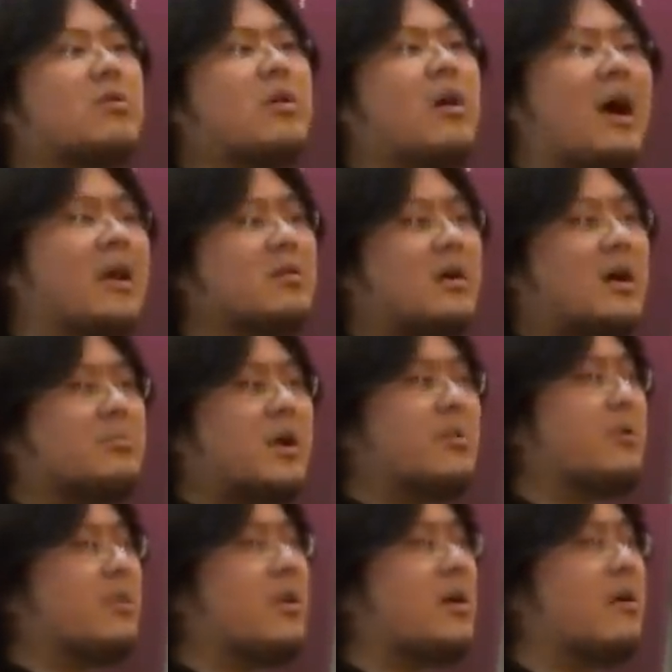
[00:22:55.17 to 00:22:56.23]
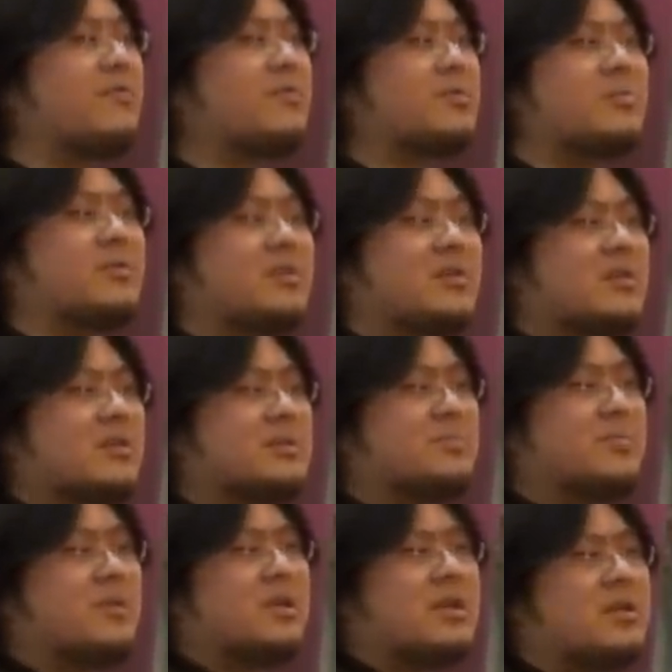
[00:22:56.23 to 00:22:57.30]
no, I don't, I'm not really comfortable with this,
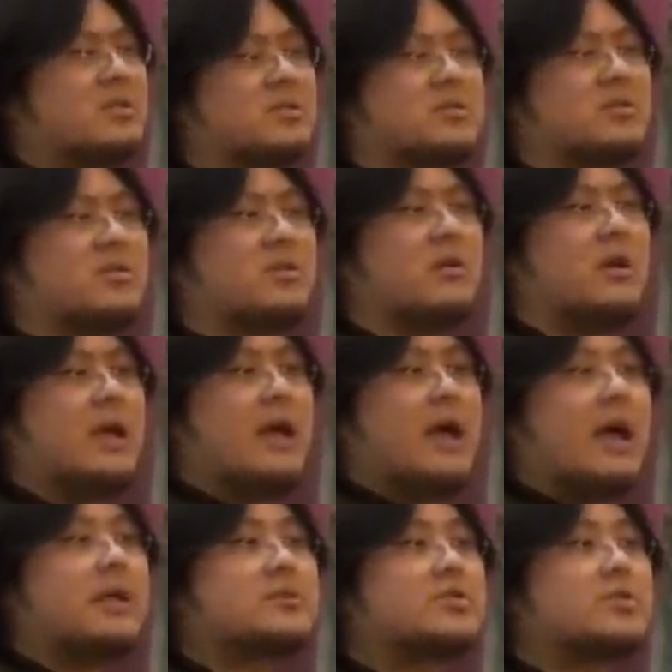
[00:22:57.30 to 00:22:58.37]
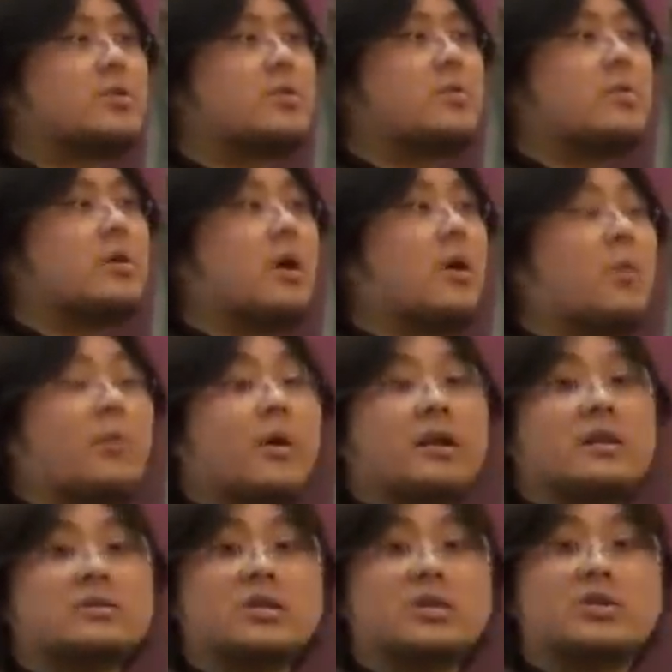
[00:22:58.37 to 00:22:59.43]
please, you know? And so, what
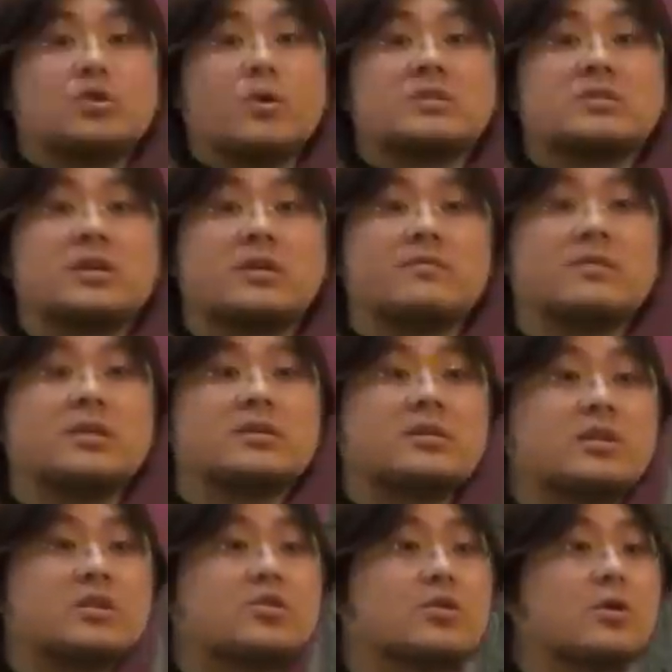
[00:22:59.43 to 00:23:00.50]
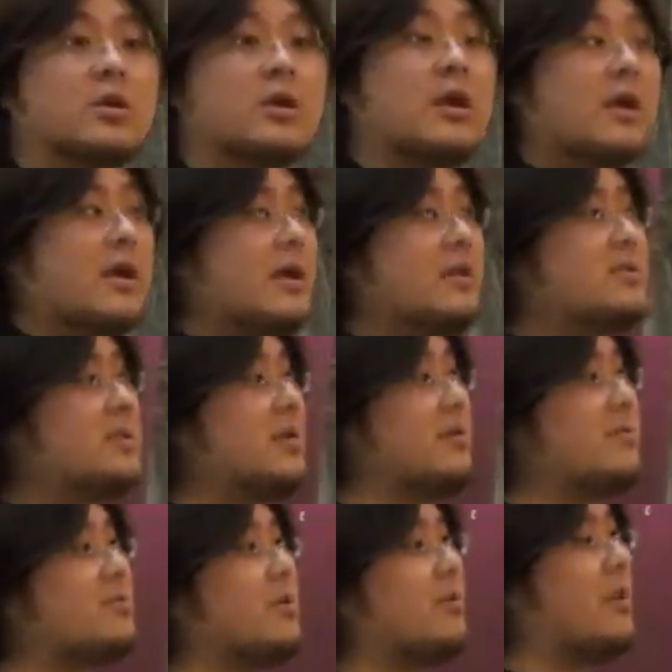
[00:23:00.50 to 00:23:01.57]
does he do? Instead of listening to her, instead
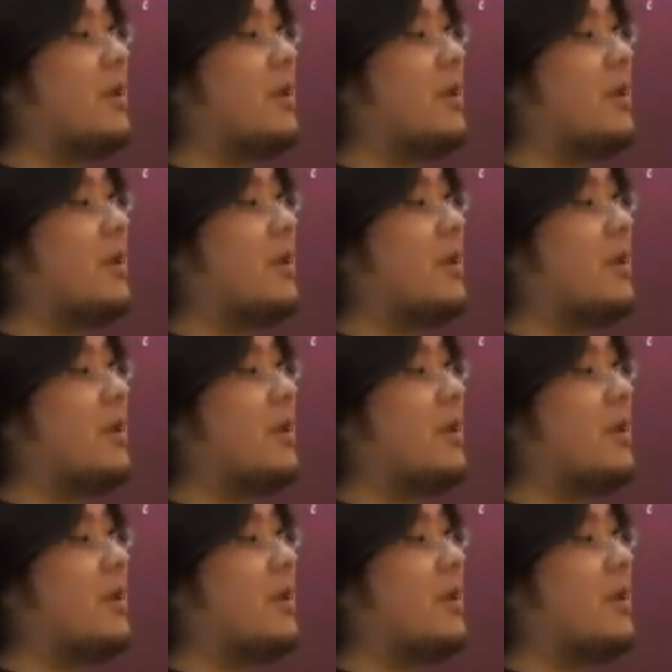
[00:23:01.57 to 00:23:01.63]
of showing